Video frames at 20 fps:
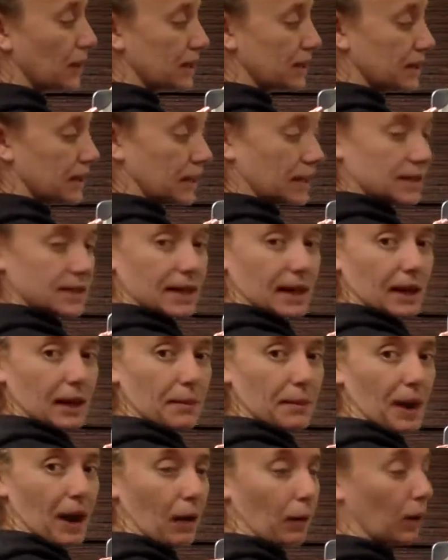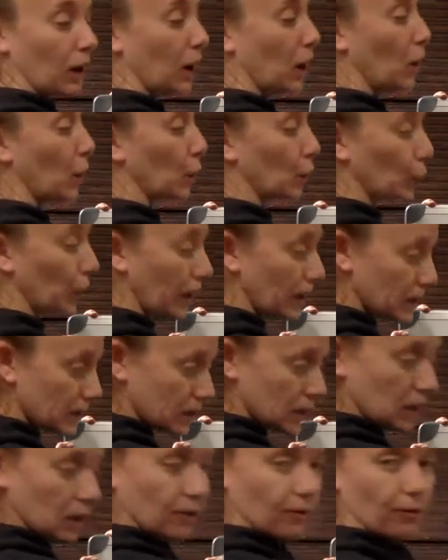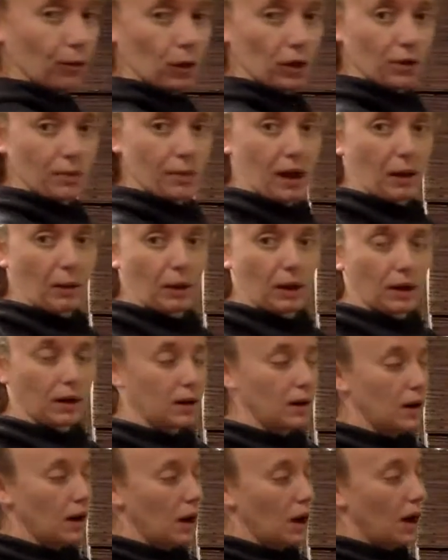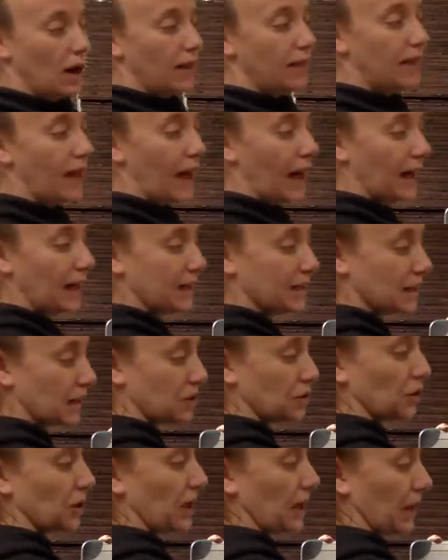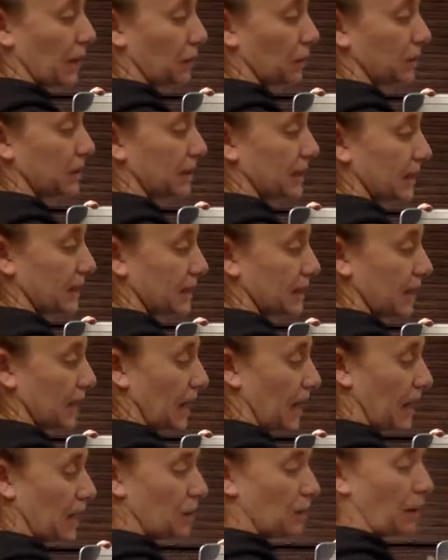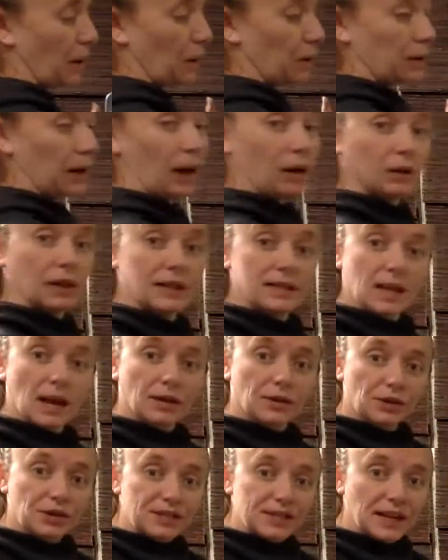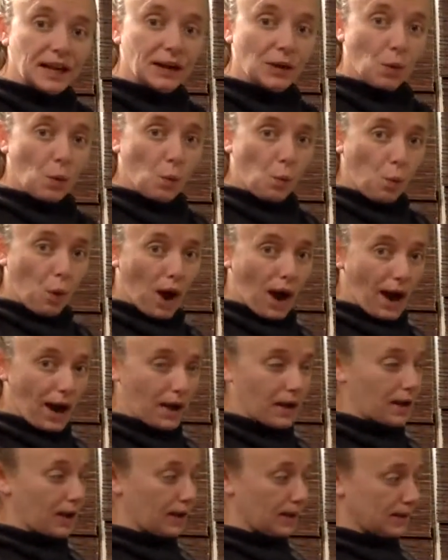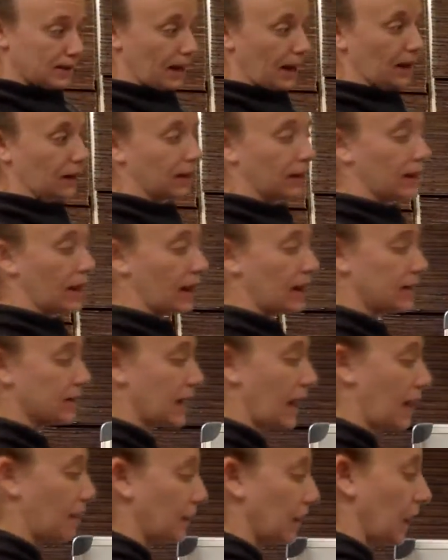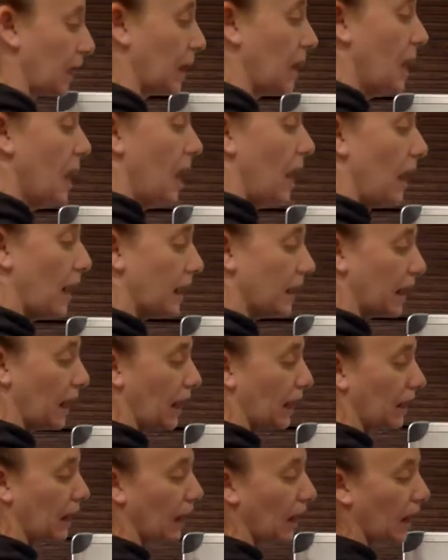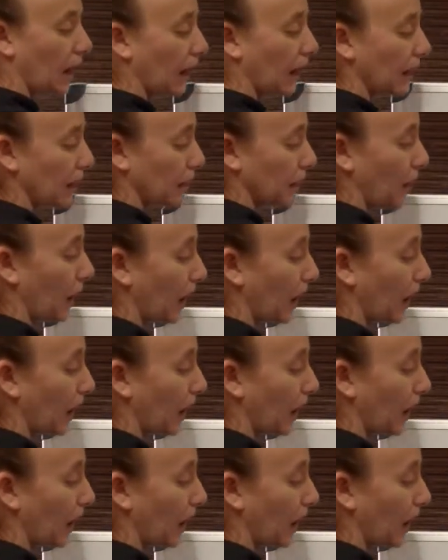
raised to the second power raised to the fourth power. That essentially equals 6 to the 8th power. Now let's understand why exactly that is happening. Again, I am